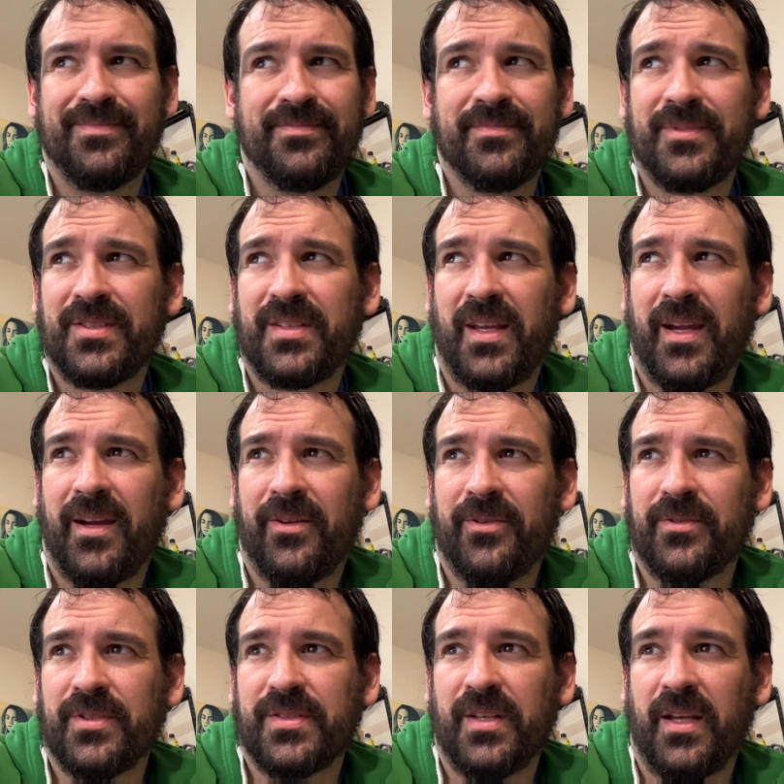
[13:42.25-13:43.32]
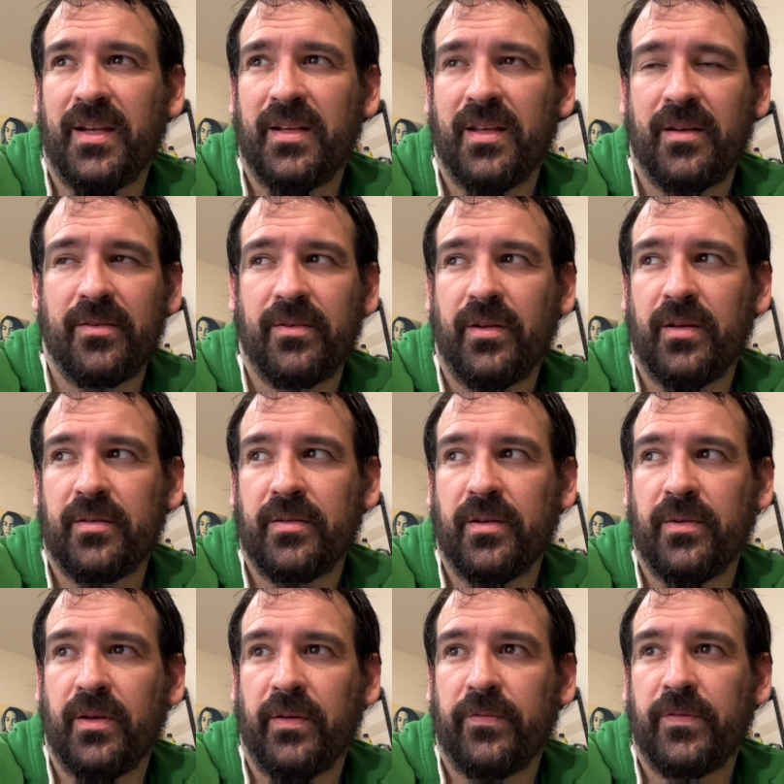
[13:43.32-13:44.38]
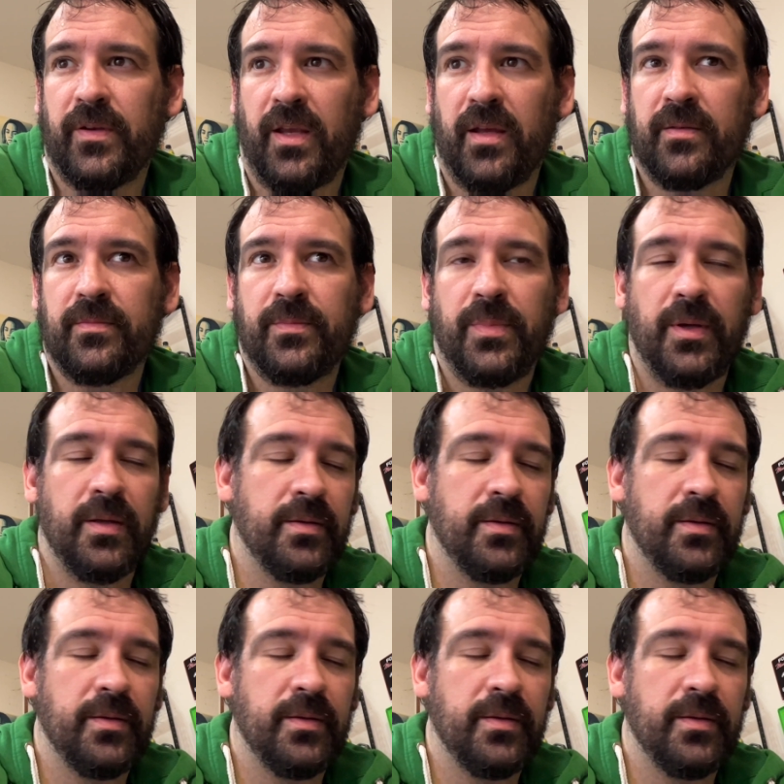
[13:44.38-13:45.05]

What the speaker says: style or design. I don't know enough again, but